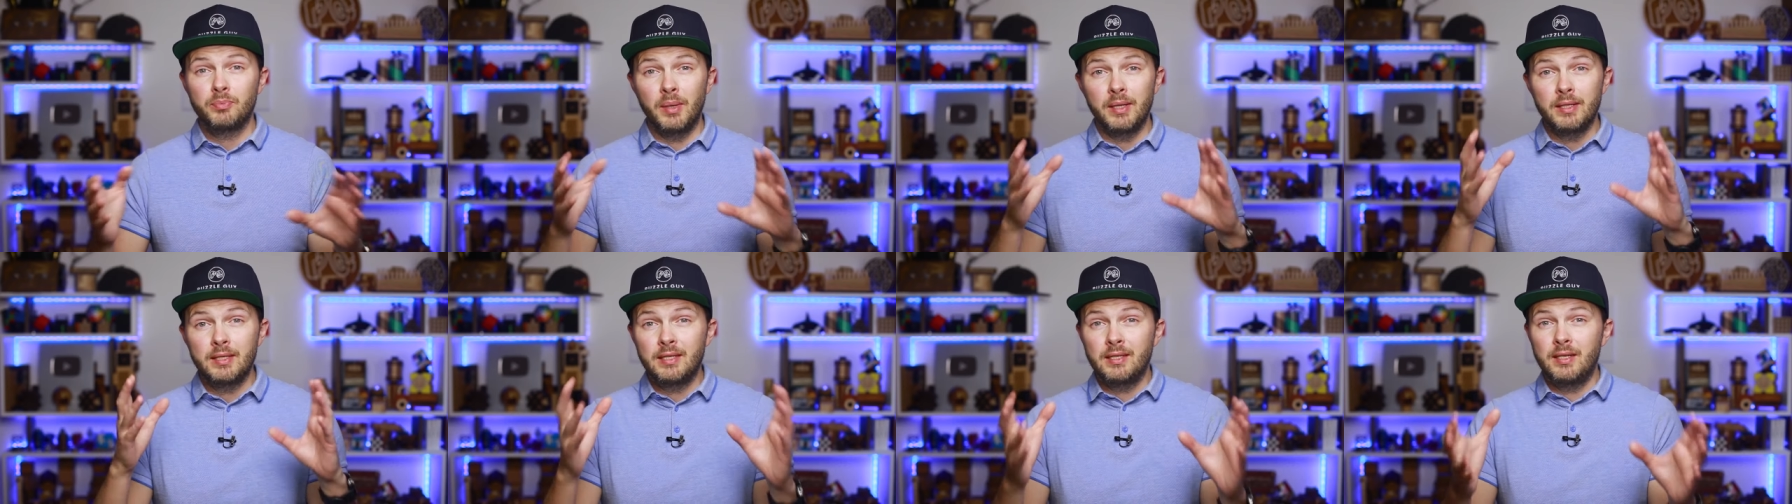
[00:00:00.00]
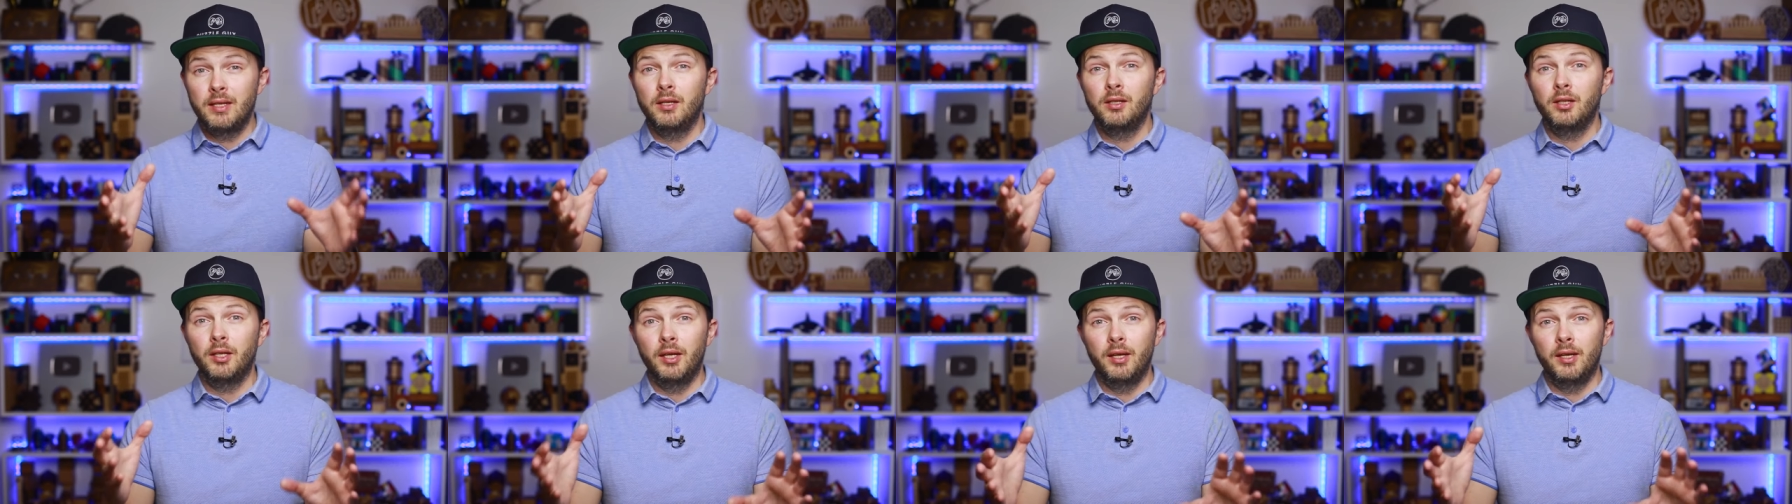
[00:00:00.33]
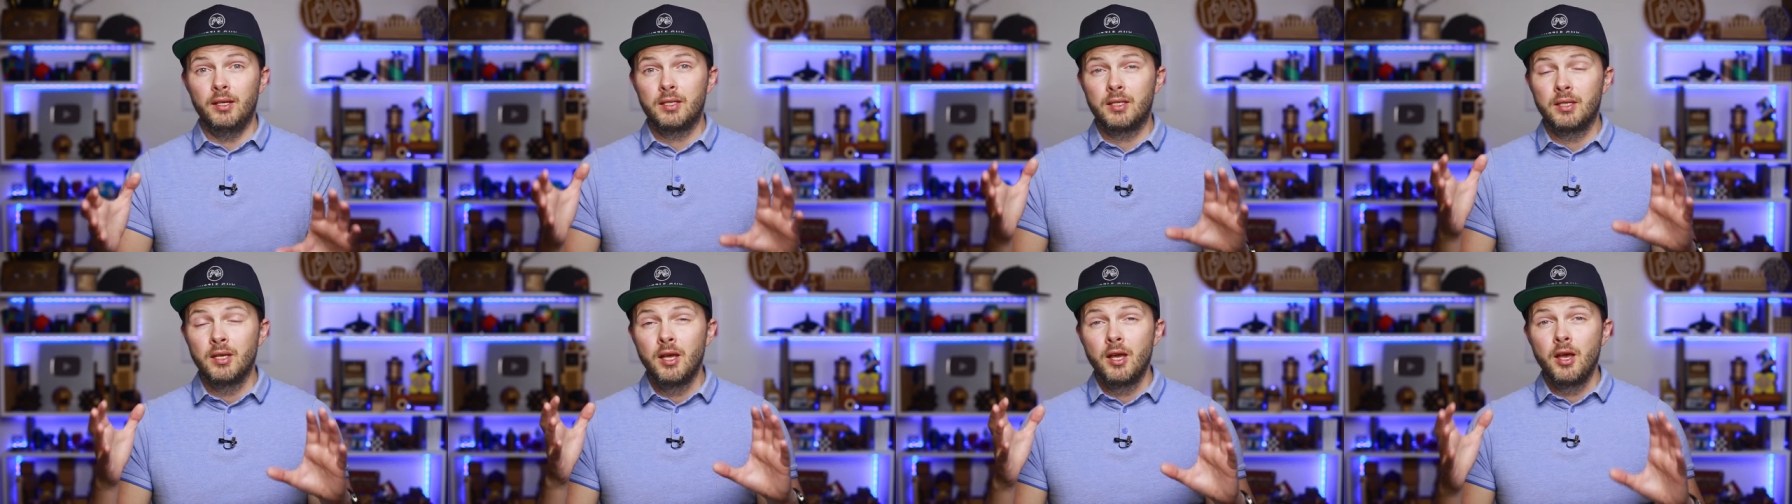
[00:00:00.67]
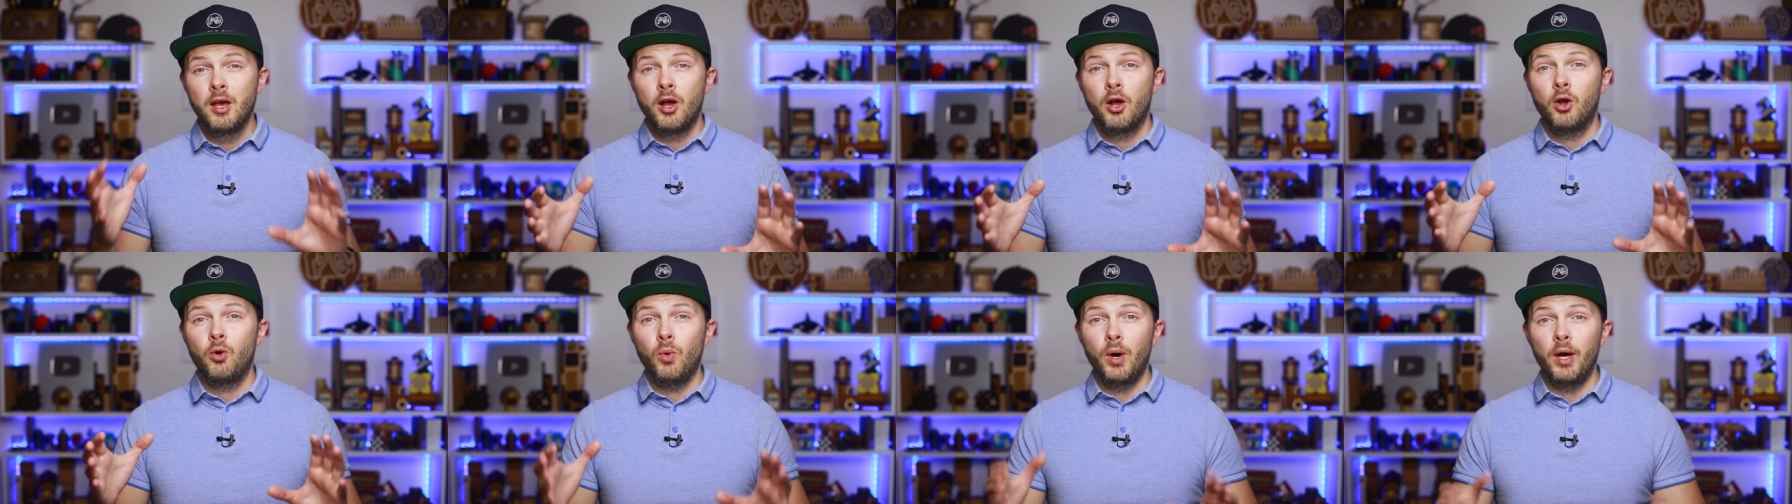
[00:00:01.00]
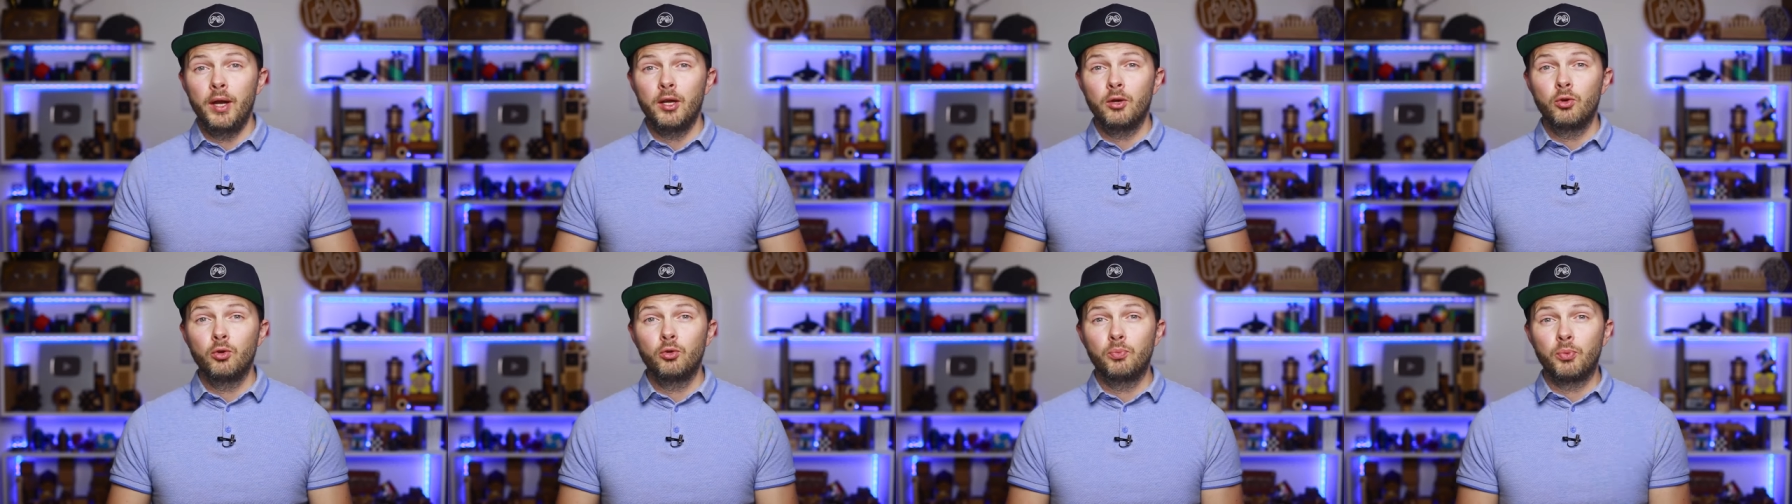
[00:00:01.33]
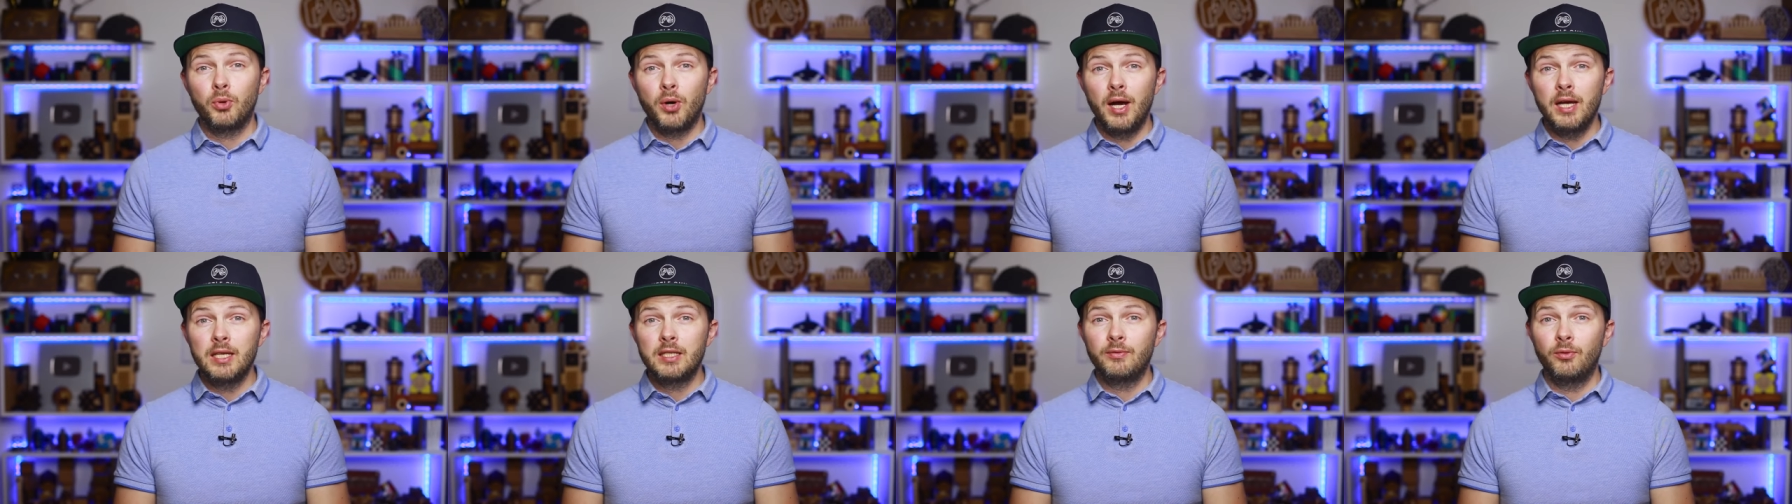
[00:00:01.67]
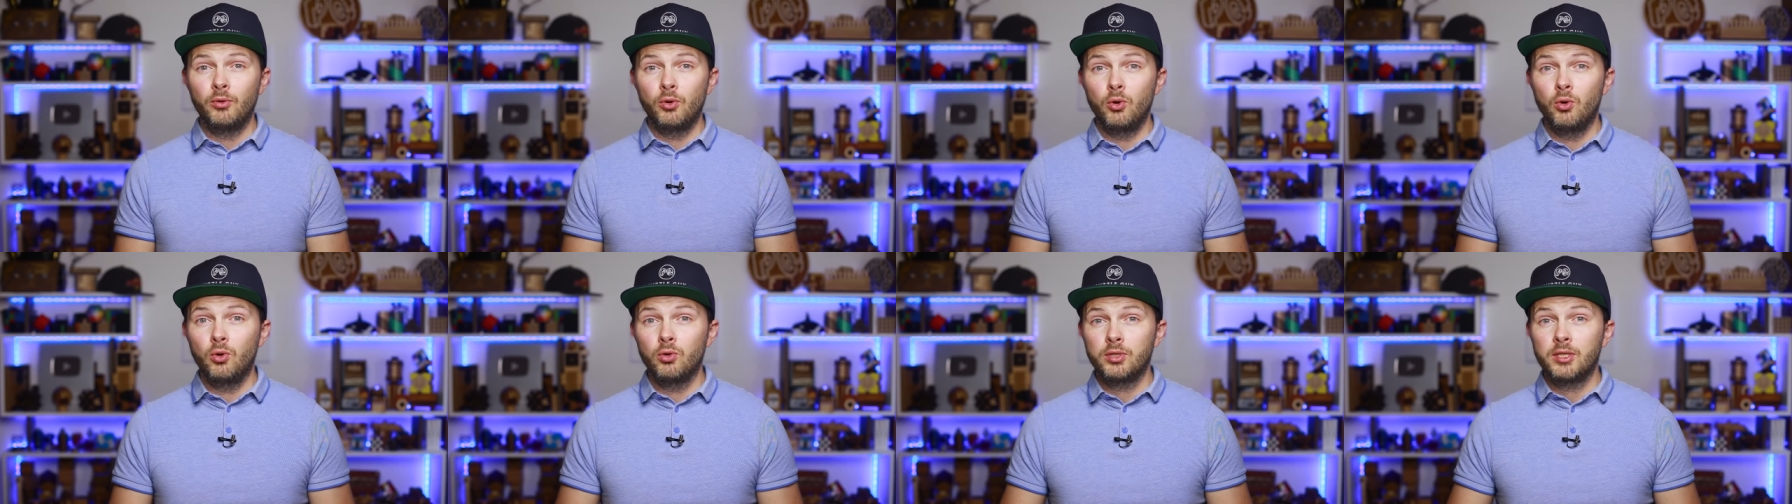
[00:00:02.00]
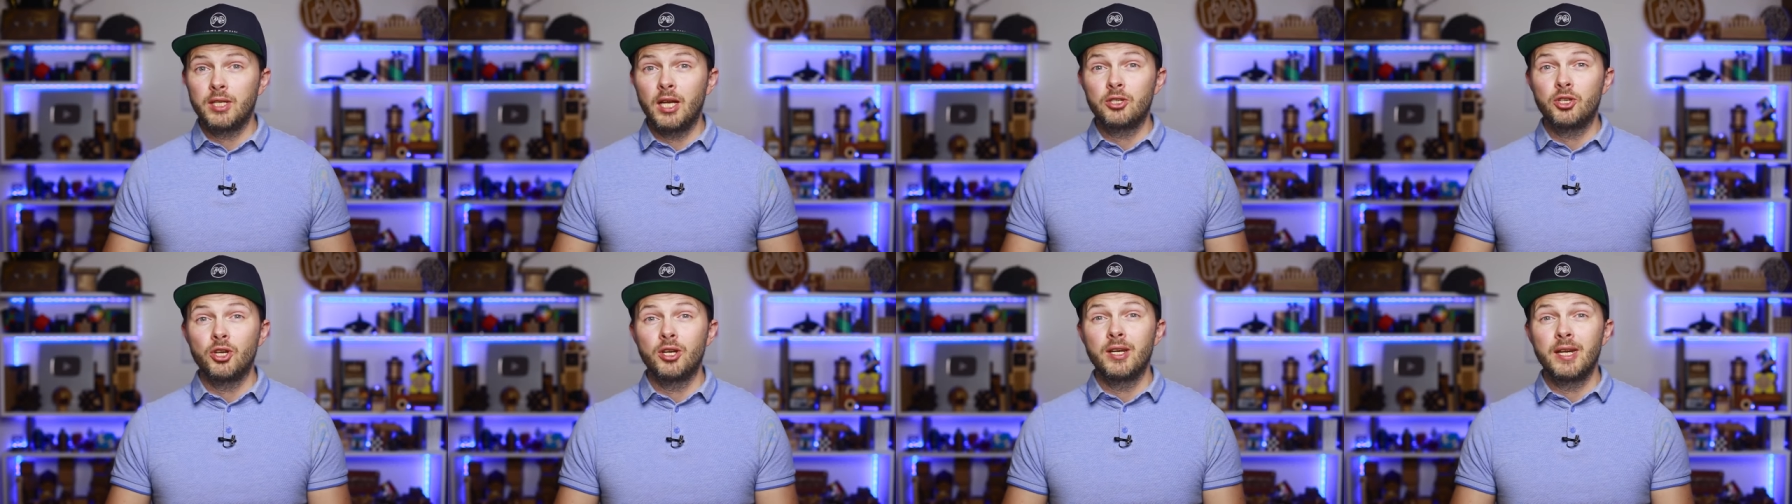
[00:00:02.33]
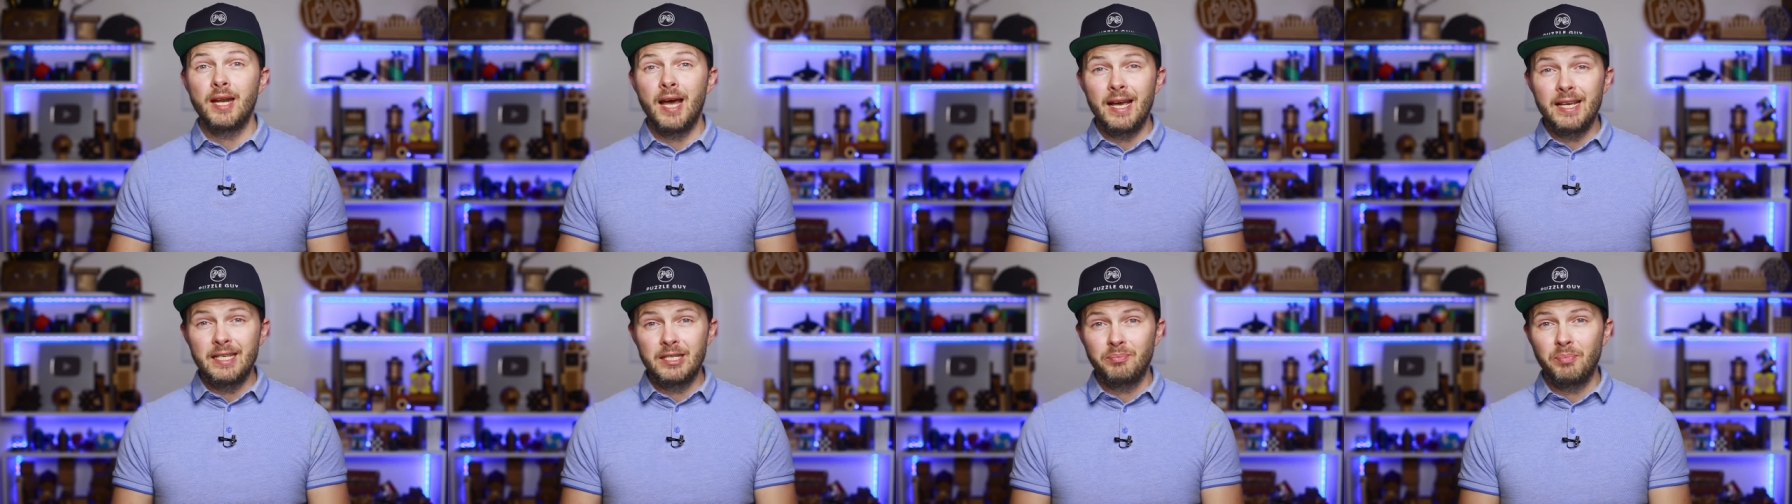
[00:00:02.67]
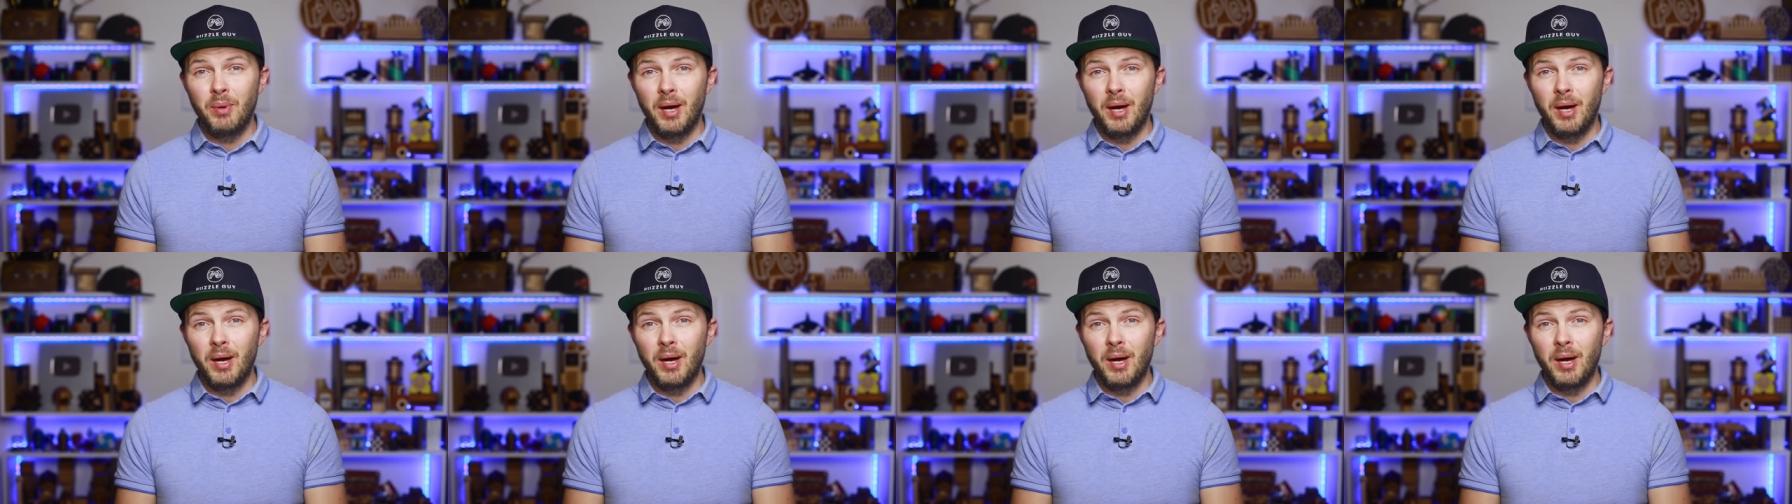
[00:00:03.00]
but still it is quite a good price for such a nice